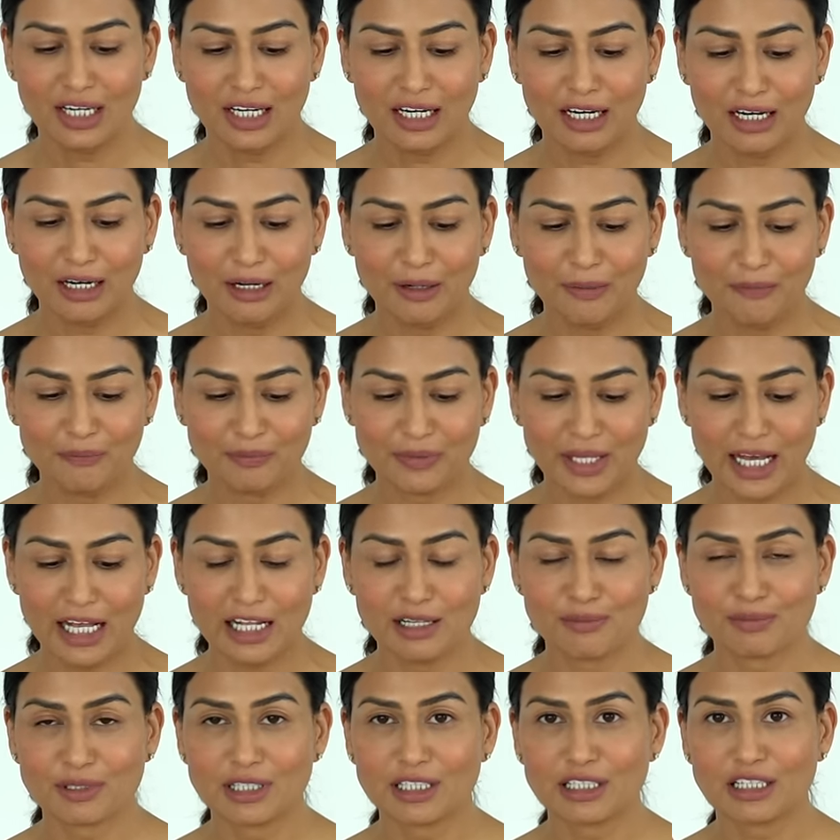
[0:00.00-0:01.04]
um,
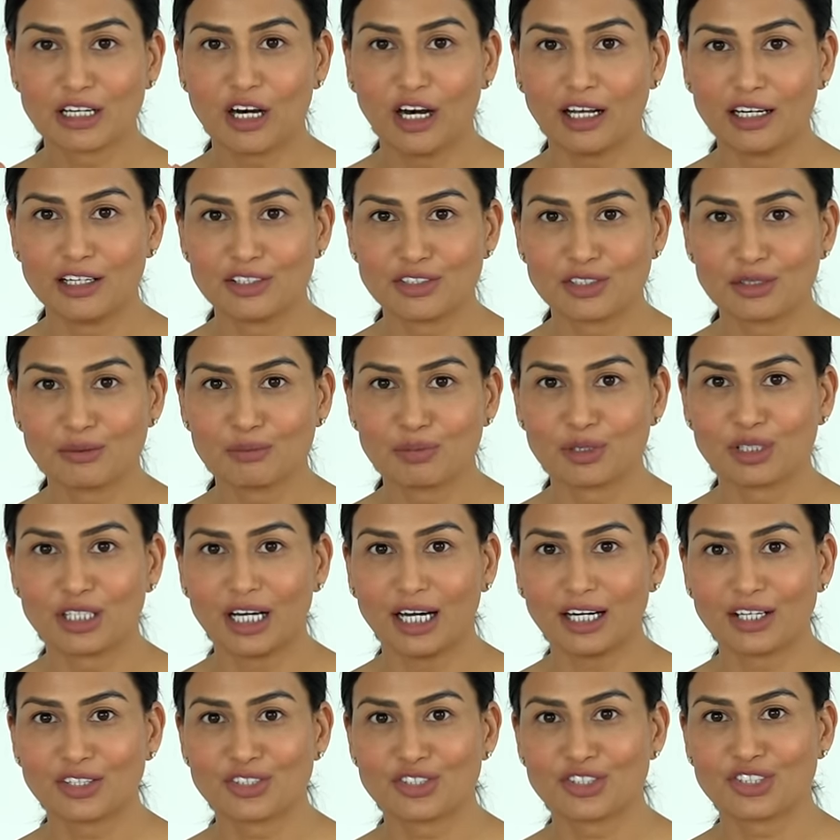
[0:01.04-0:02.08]
helps in collagen
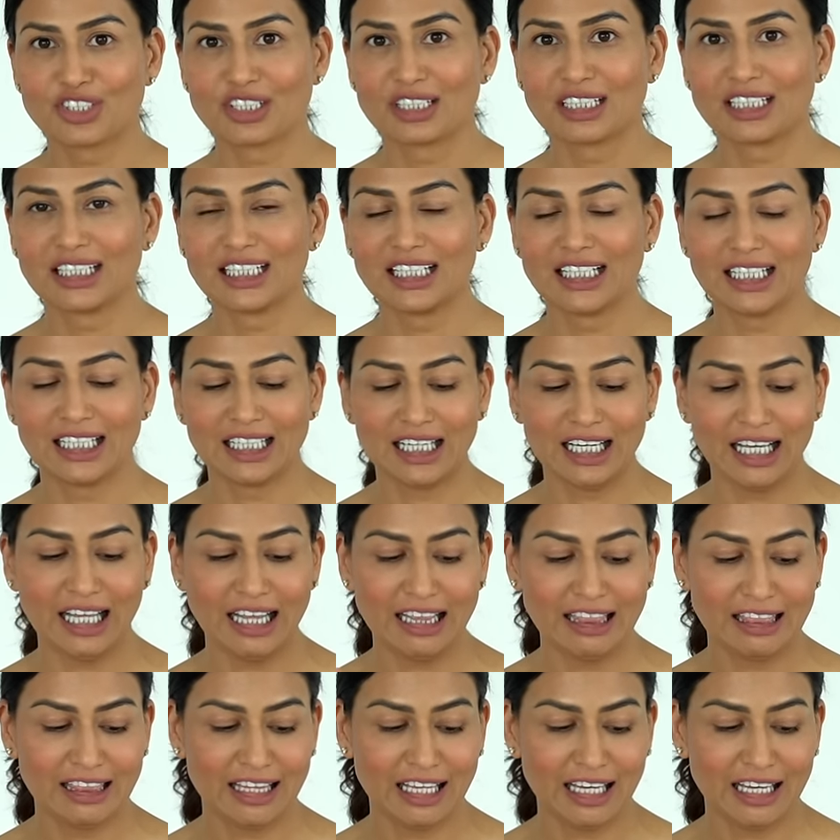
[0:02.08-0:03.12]
production,
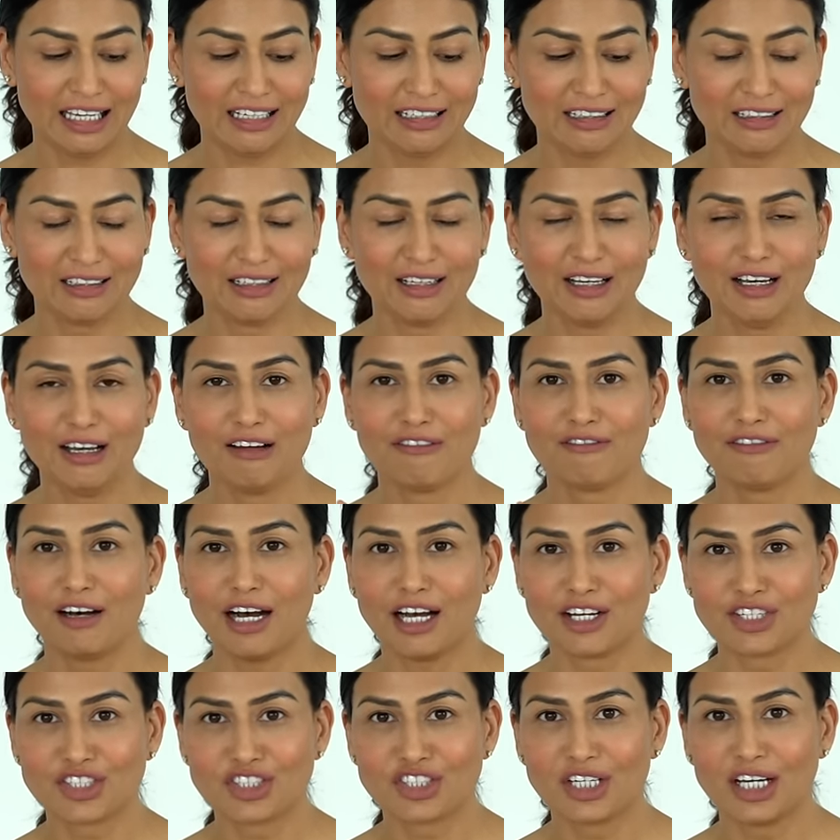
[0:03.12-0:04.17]
and then
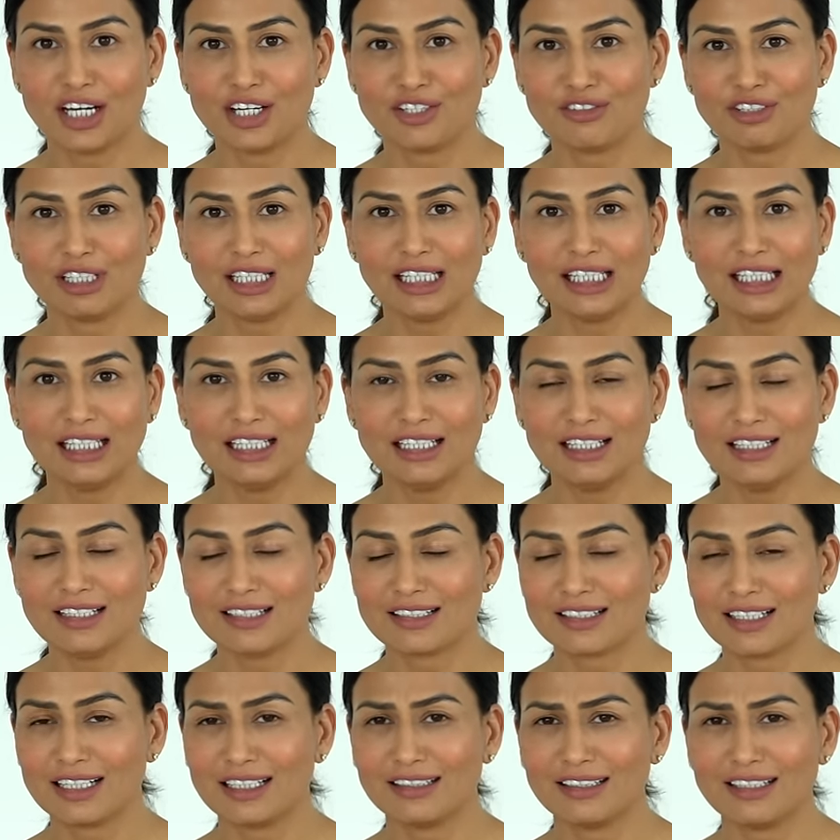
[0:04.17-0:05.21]
fascia
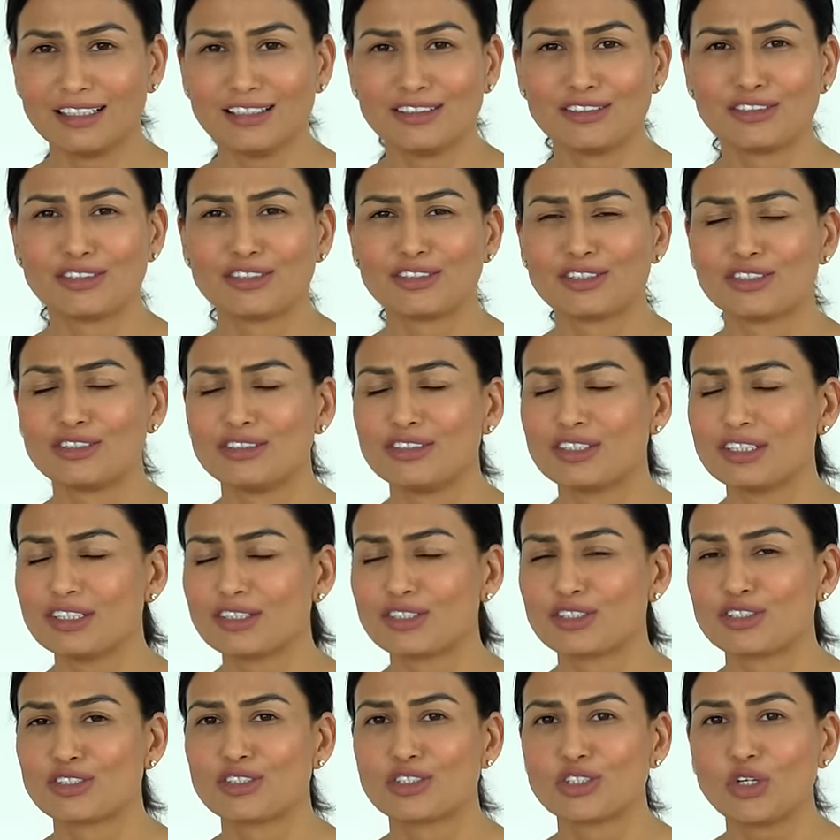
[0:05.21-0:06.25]
release, and then
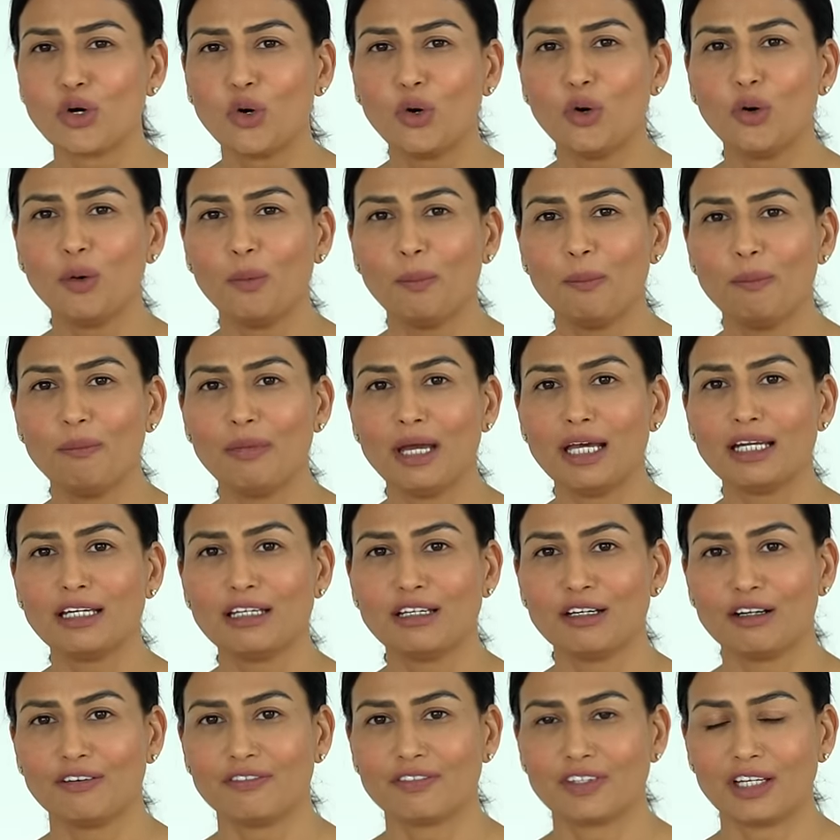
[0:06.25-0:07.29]
just so many
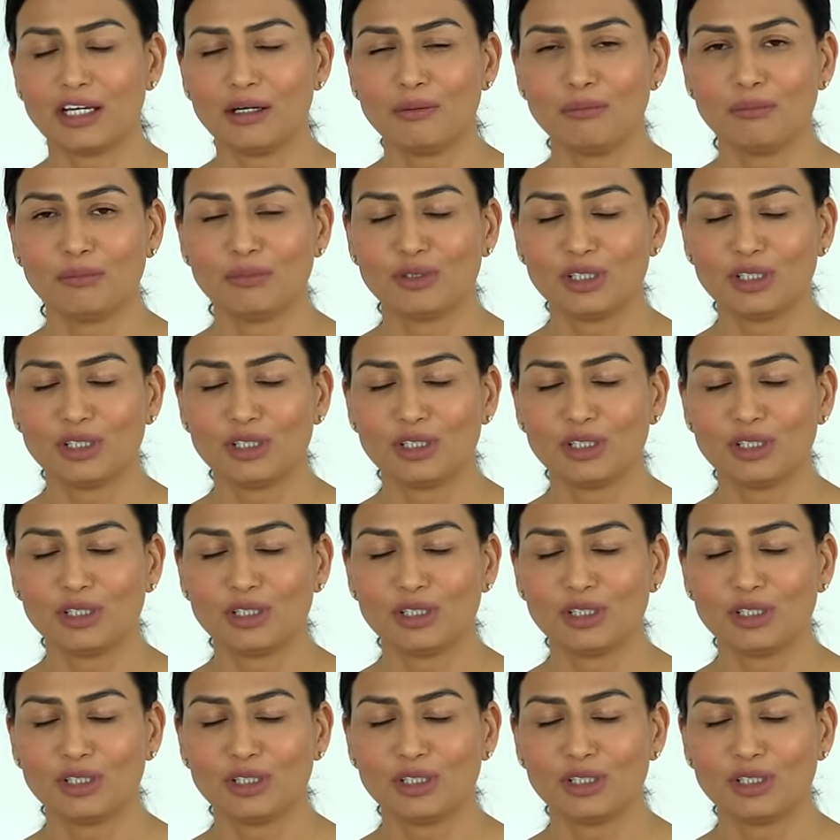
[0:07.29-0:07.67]
of them.